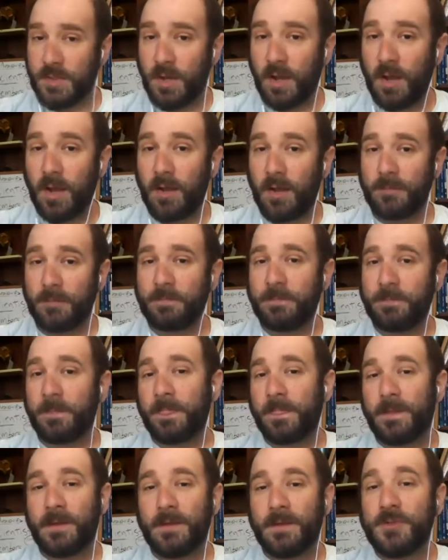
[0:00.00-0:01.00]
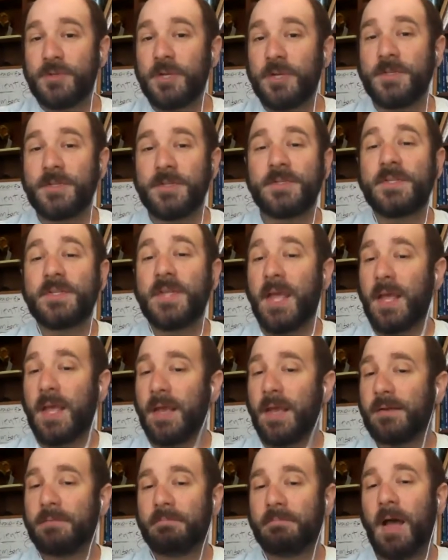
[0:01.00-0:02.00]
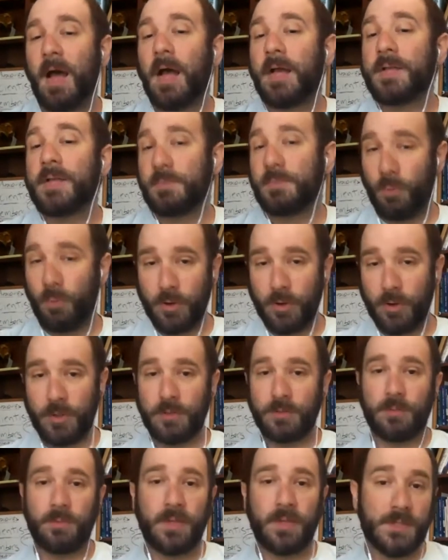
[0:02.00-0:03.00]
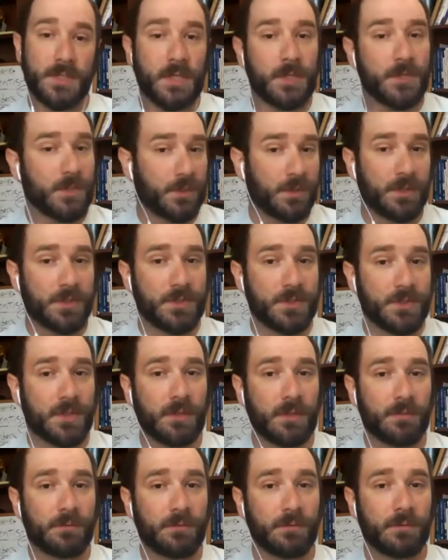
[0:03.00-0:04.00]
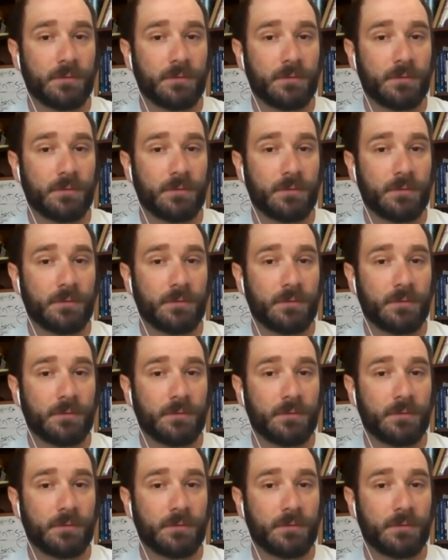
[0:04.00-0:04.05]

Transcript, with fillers: taught just said, I support you in teaching these things,